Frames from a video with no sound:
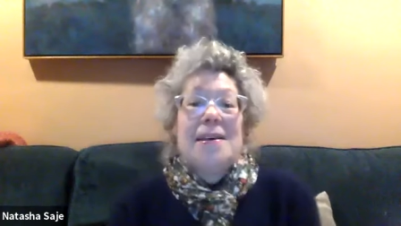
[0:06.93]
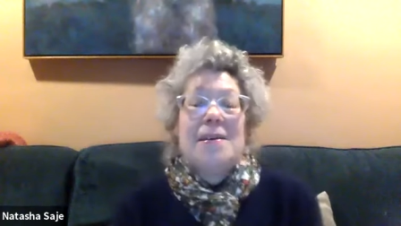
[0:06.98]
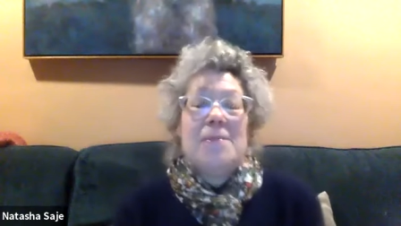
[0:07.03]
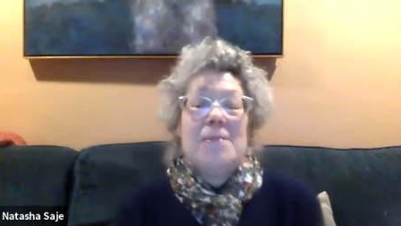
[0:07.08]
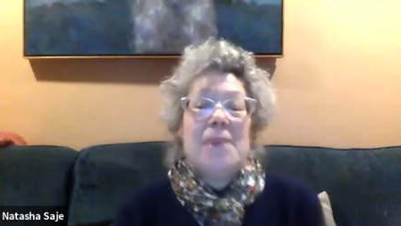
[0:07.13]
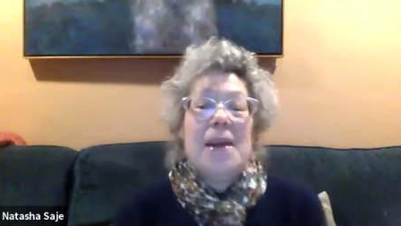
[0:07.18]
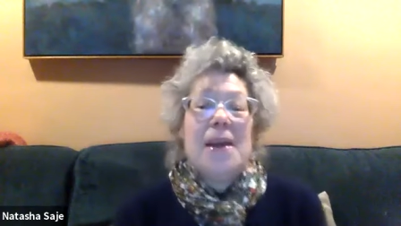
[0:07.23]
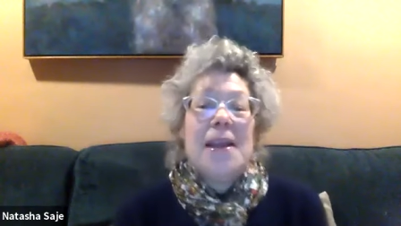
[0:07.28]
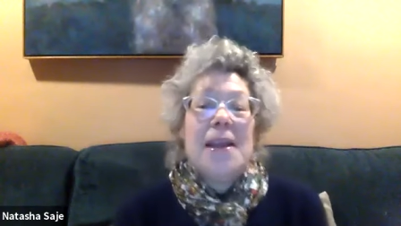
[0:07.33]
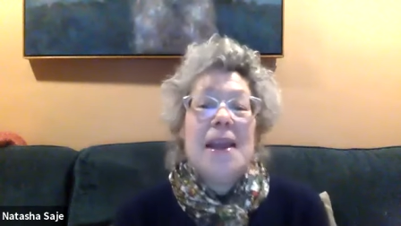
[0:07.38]

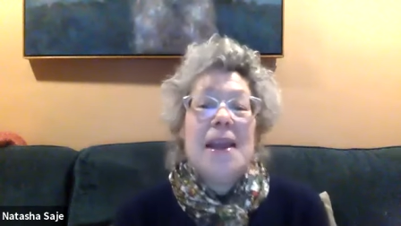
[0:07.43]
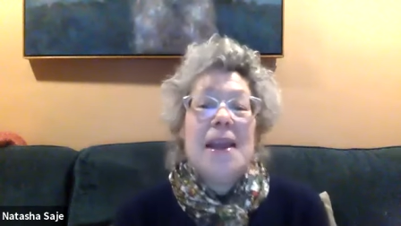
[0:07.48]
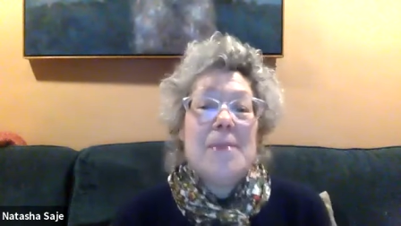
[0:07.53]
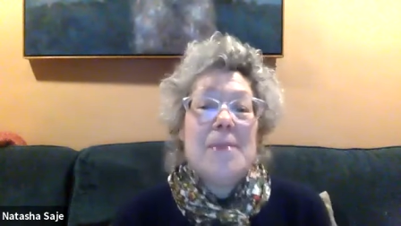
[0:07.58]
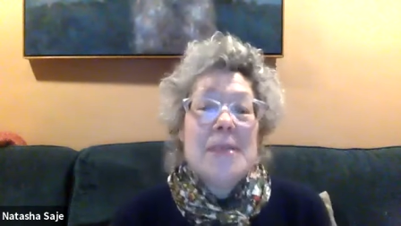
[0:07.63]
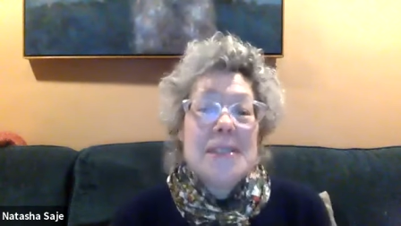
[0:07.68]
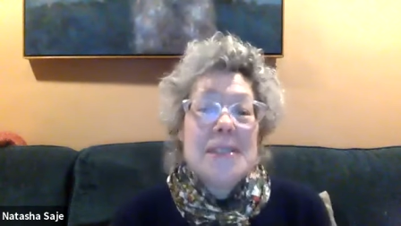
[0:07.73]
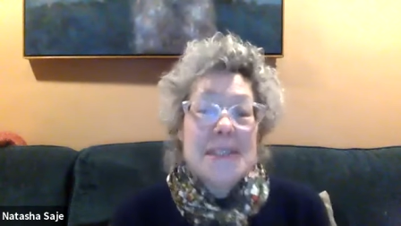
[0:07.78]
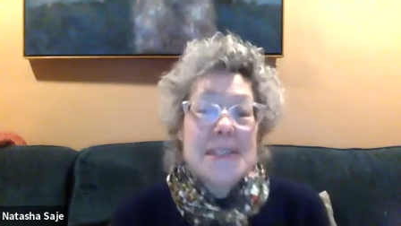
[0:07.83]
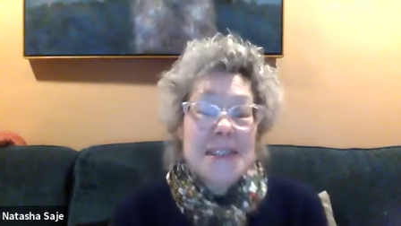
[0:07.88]
My name
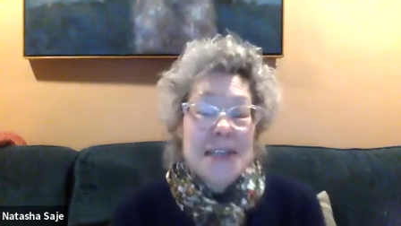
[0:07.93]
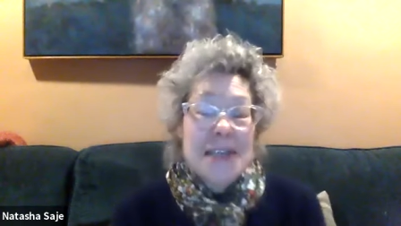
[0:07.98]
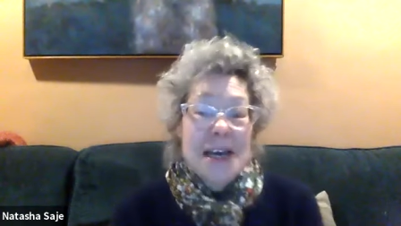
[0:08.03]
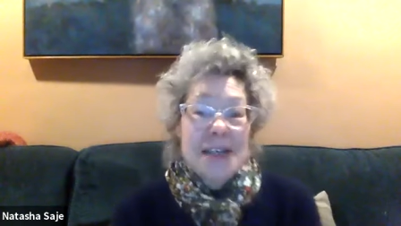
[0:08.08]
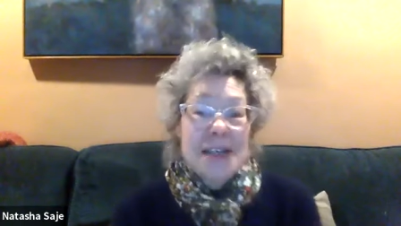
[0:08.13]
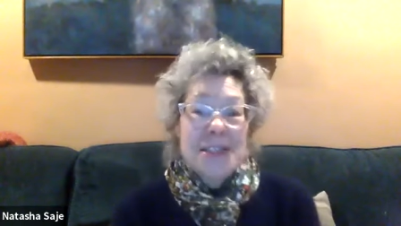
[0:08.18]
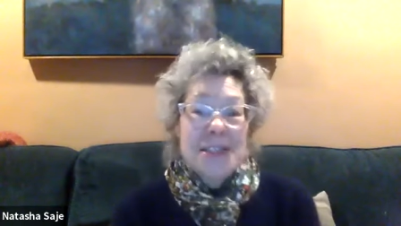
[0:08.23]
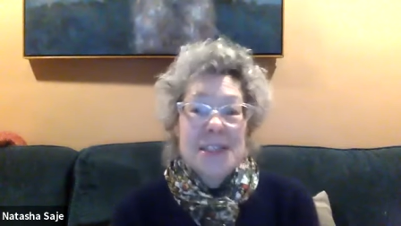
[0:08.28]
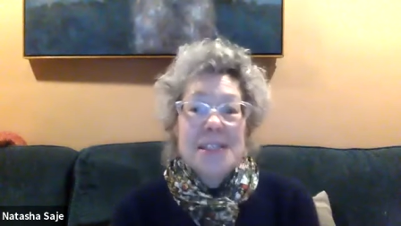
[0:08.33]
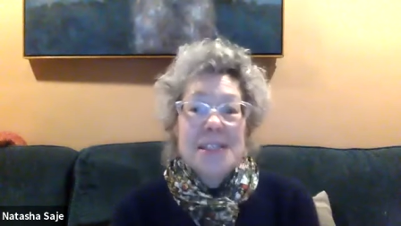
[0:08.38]
is
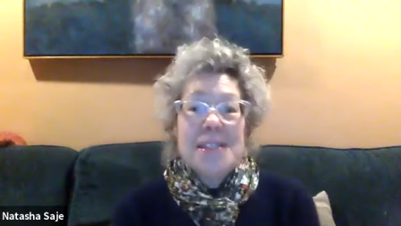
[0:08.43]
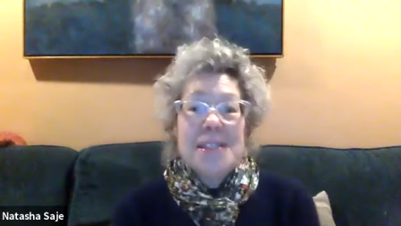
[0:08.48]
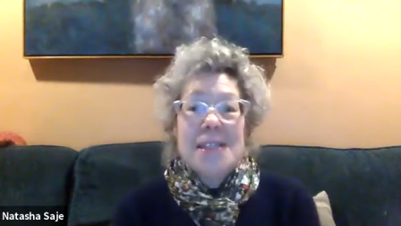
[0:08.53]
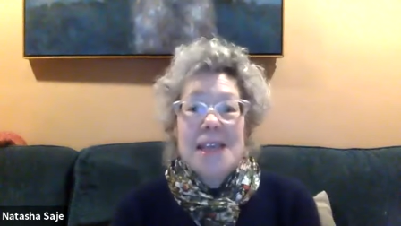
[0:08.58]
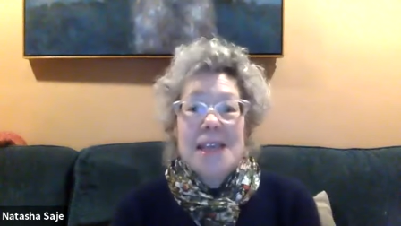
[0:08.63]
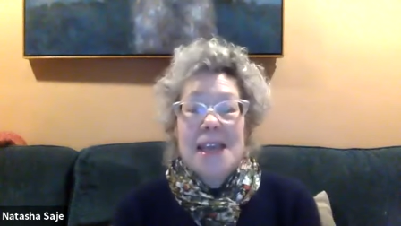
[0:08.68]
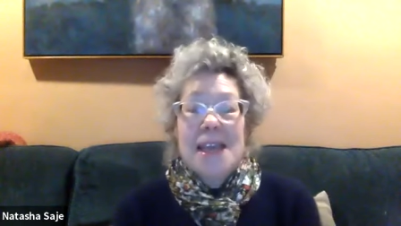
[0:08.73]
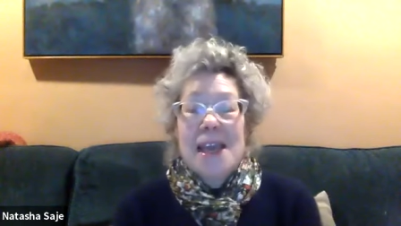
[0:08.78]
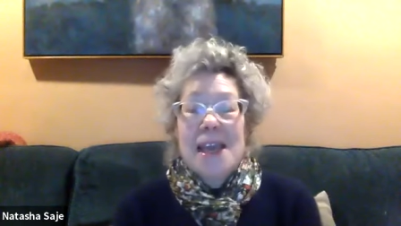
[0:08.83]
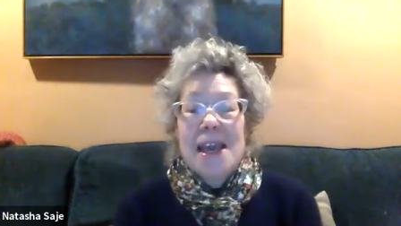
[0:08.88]
Natasha
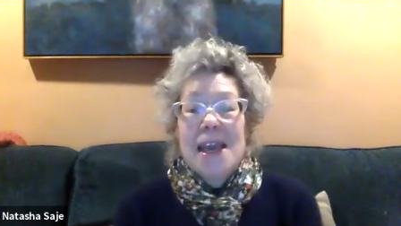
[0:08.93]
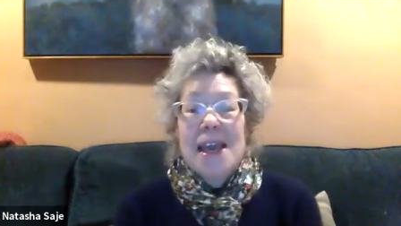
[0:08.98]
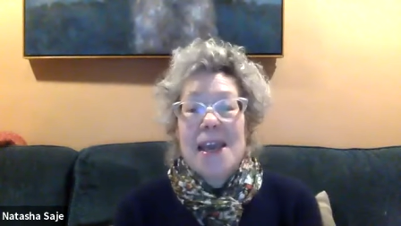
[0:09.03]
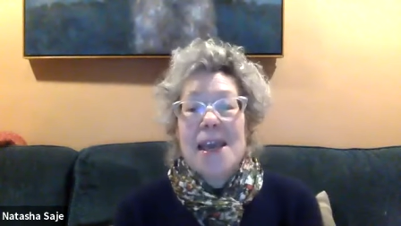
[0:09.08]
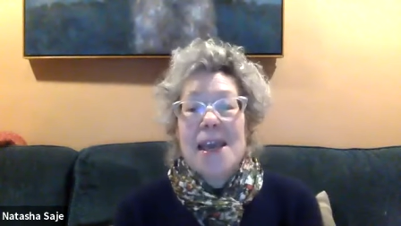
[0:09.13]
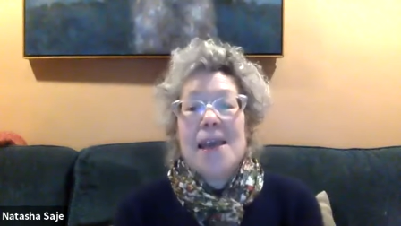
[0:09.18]
Sajé,